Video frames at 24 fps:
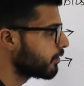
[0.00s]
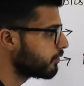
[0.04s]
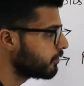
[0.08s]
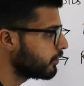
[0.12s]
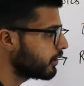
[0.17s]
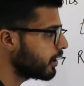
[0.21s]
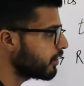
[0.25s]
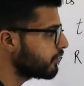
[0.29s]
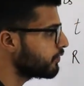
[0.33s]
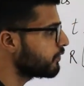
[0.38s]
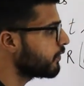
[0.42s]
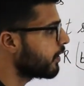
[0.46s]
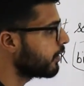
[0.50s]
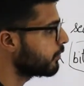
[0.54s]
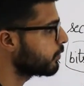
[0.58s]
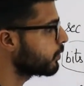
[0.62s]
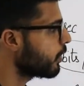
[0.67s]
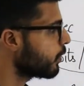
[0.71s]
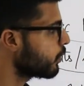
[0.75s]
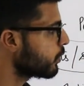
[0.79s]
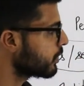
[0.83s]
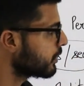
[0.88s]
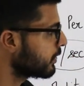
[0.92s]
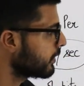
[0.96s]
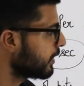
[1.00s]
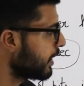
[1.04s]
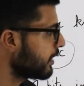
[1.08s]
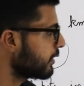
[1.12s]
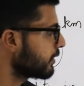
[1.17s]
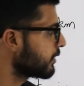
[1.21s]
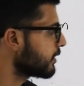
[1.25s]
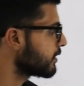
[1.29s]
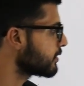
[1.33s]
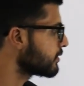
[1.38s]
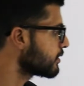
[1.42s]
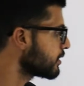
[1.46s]
We have found out
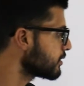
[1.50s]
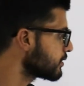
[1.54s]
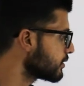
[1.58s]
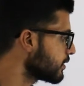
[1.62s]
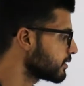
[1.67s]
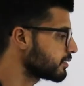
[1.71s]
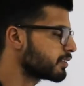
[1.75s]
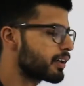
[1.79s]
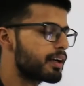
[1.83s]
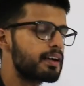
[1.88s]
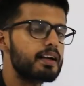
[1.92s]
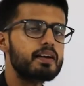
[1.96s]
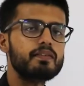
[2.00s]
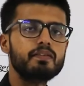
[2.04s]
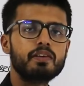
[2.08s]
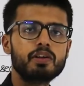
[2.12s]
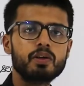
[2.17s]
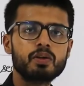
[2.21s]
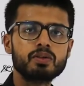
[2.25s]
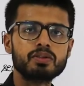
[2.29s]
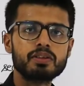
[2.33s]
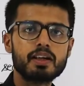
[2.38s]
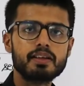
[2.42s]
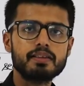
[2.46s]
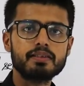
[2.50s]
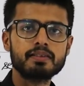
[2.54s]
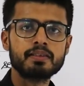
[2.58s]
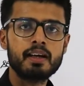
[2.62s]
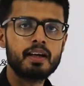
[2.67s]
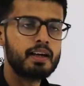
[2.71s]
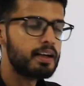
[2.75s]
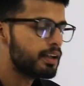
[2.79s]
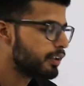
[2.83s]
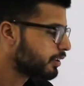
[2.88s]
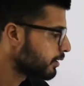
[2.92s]
that this is the sender window size.